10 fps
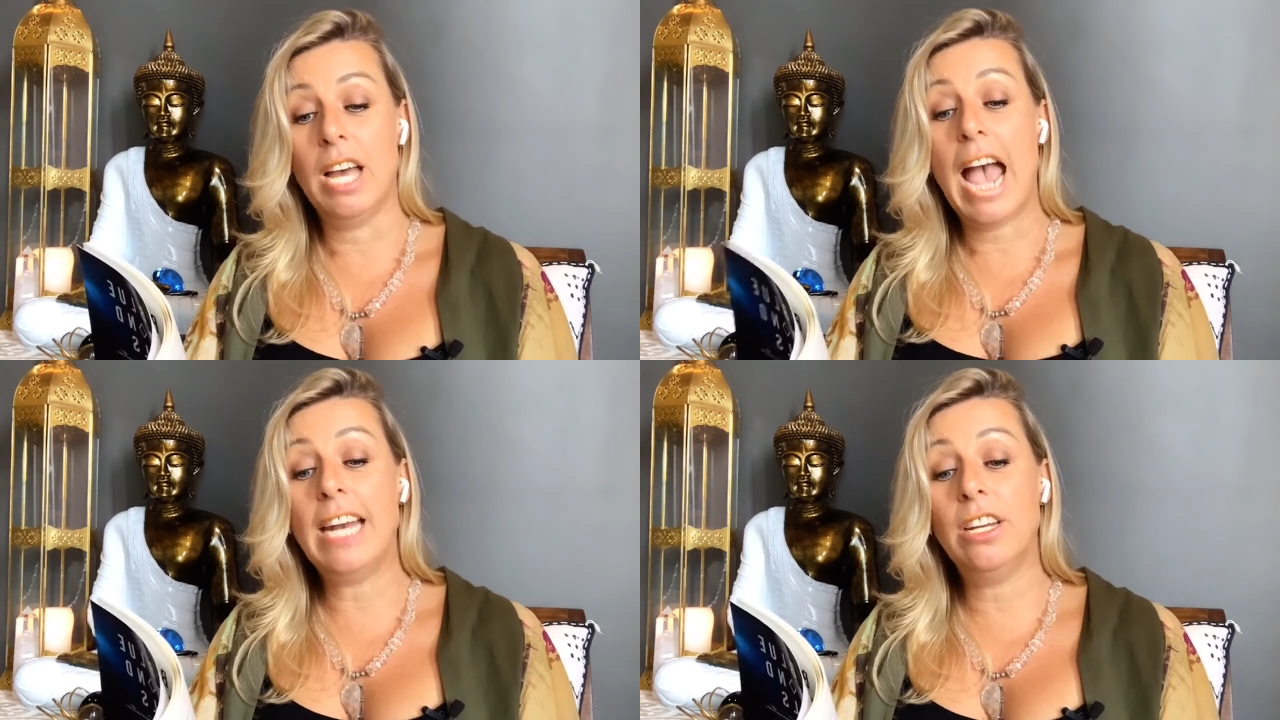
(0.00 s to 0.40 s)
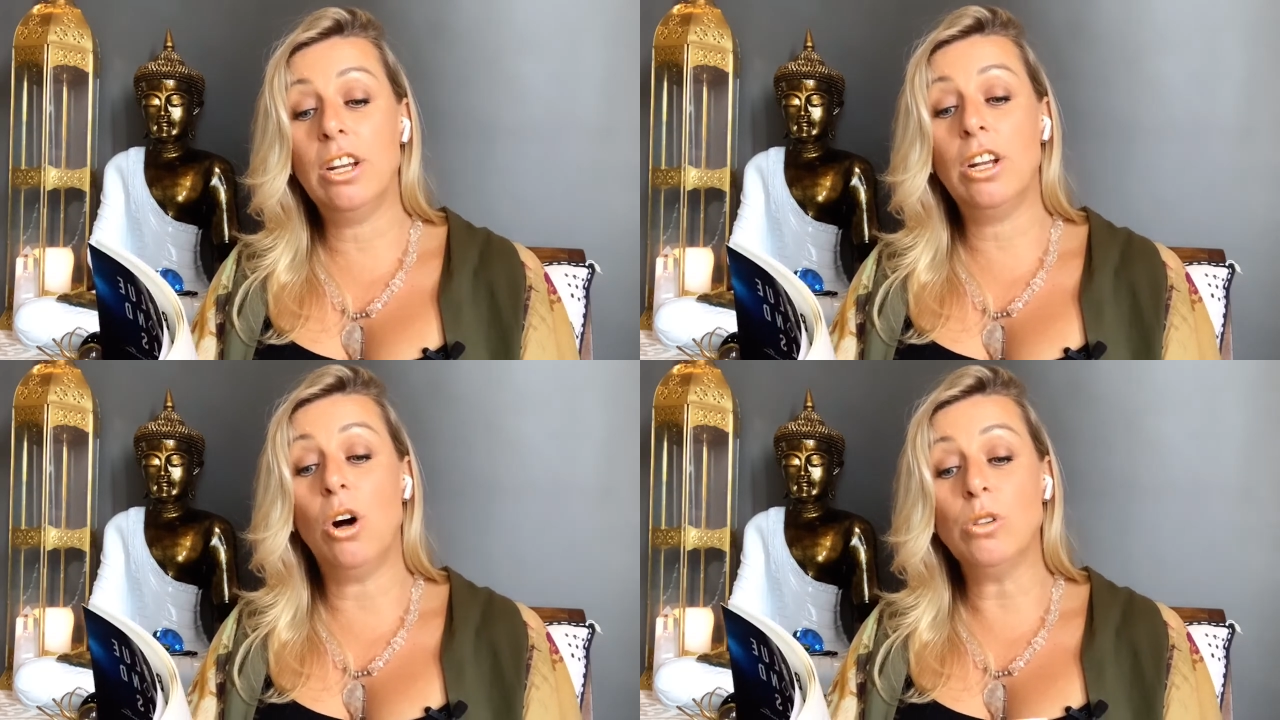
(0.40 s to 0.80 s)
and in
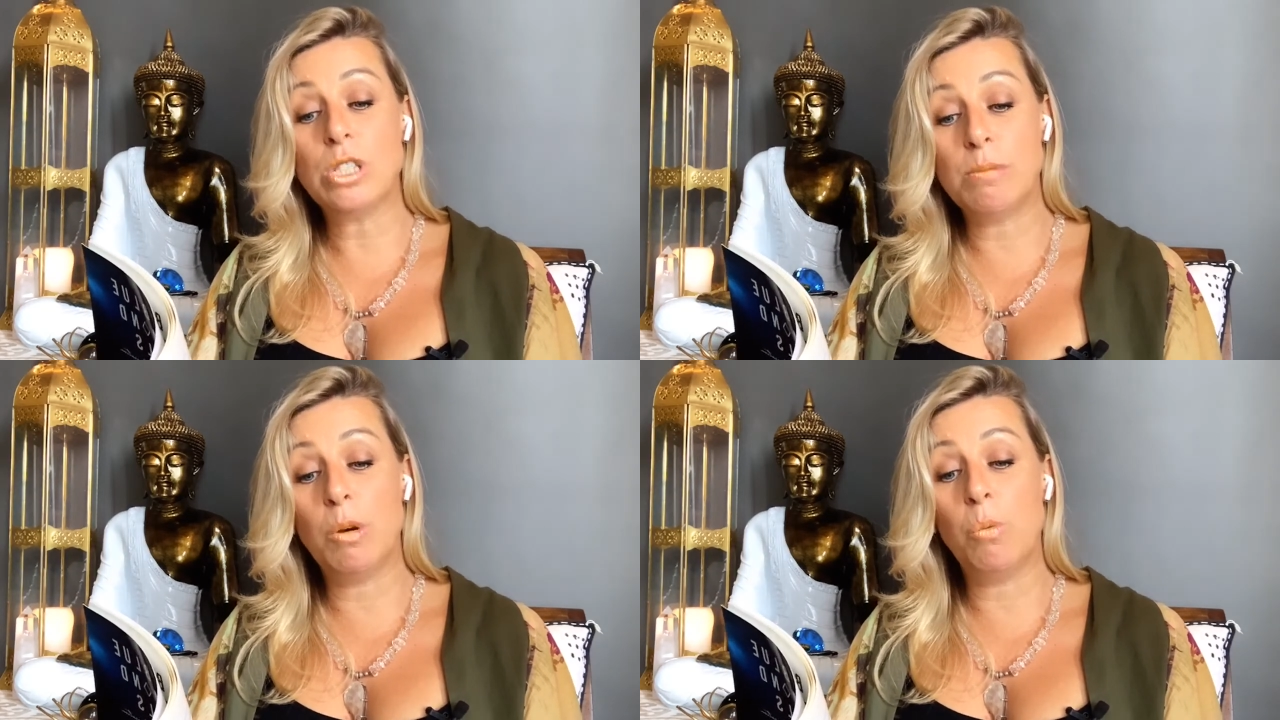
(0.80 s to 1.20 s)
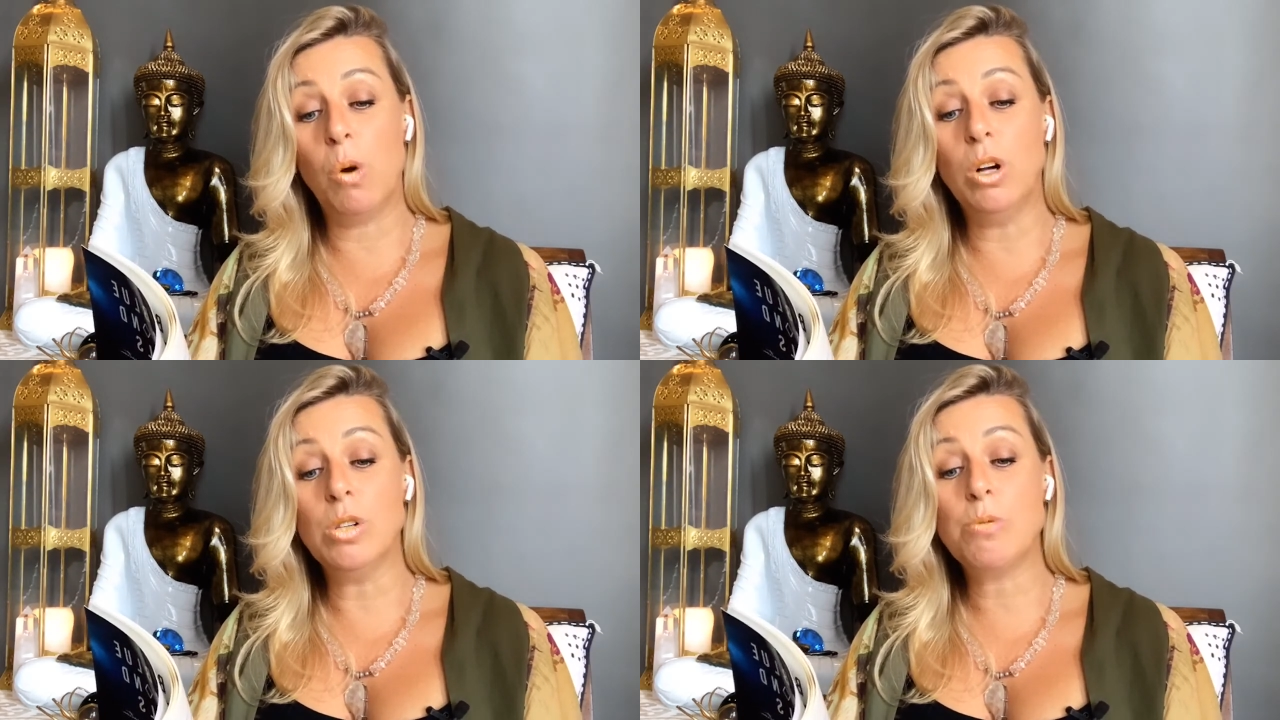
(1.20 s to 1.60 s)
an ultimate
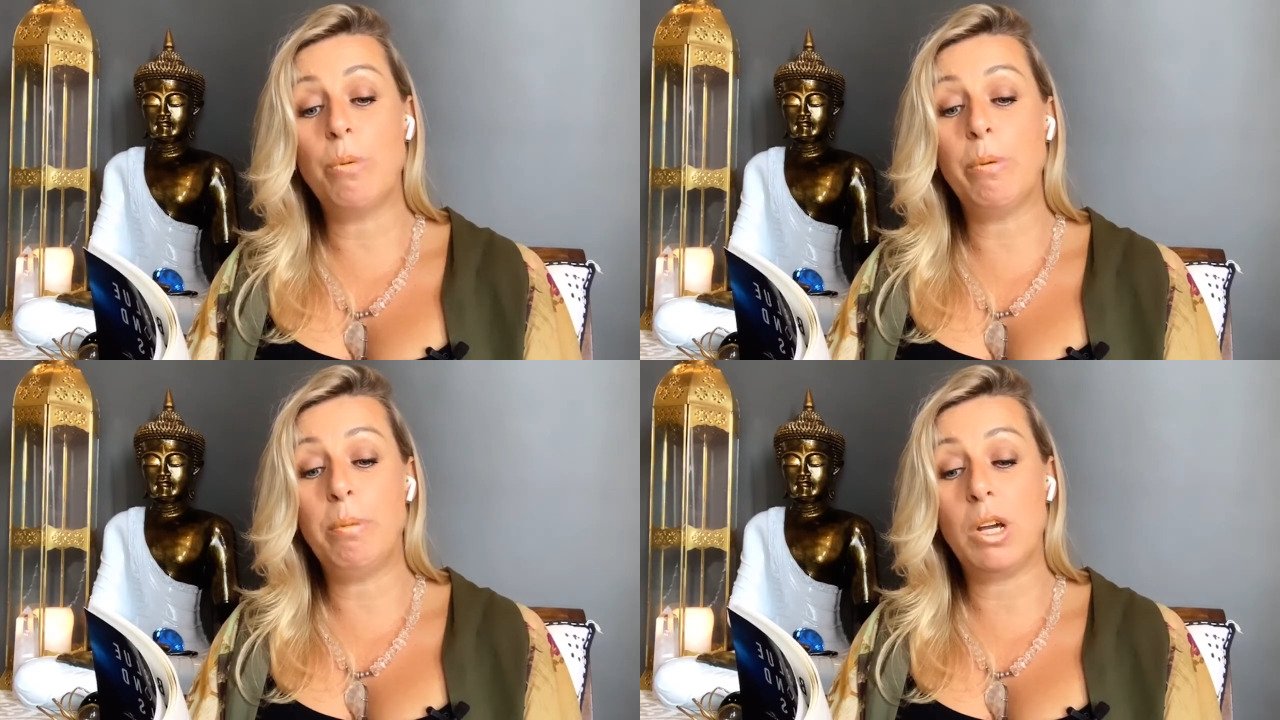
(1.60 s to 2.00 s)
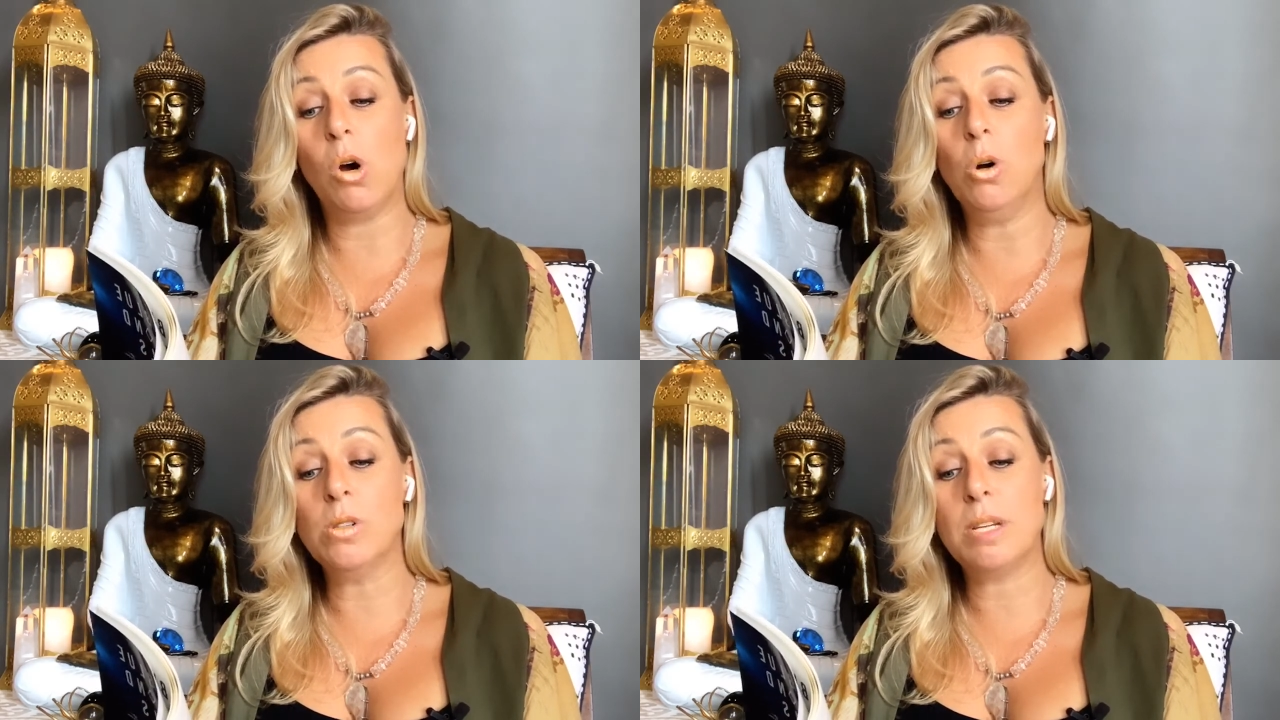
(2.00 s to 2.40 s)
world, we would be
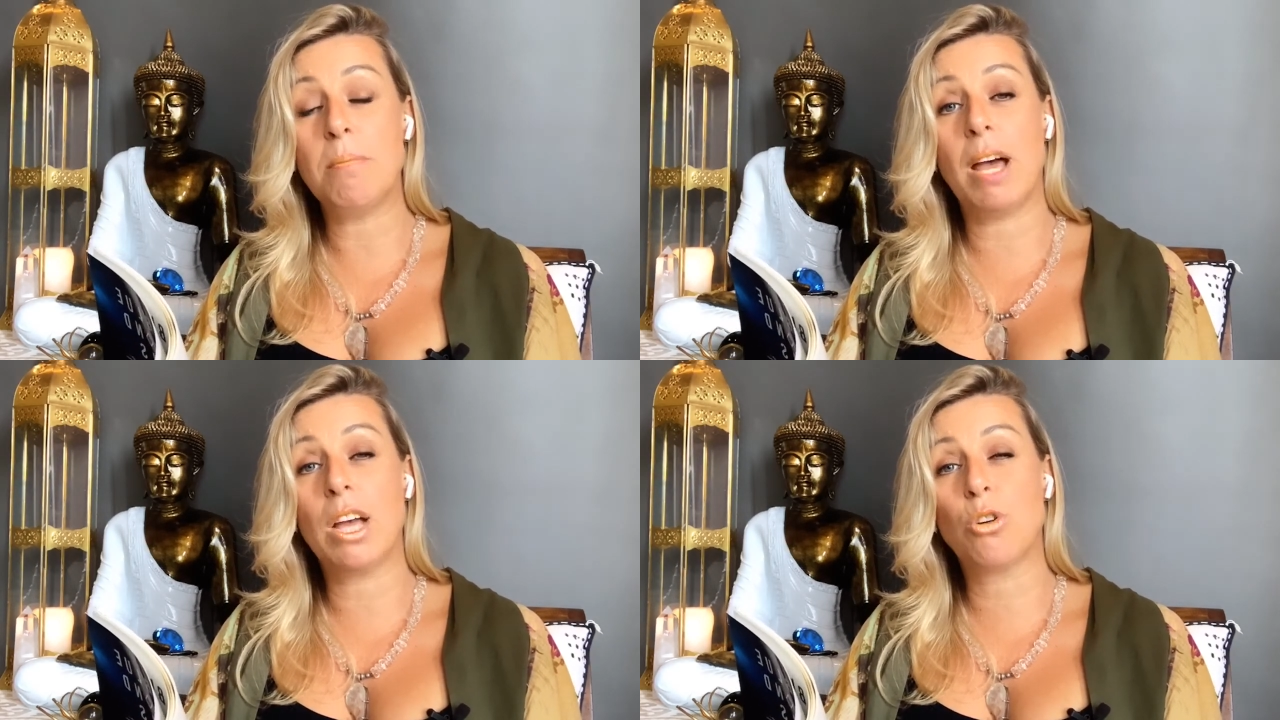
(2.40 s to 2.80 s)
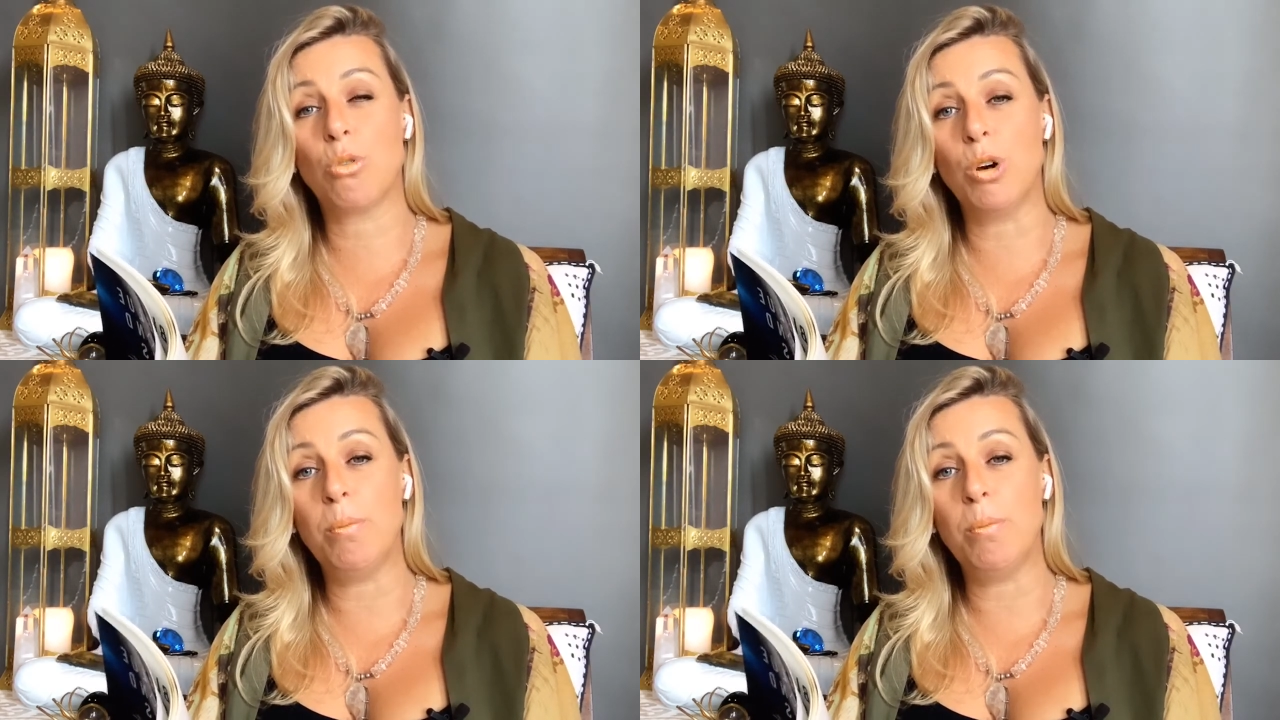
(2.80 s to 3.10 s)
called in by a group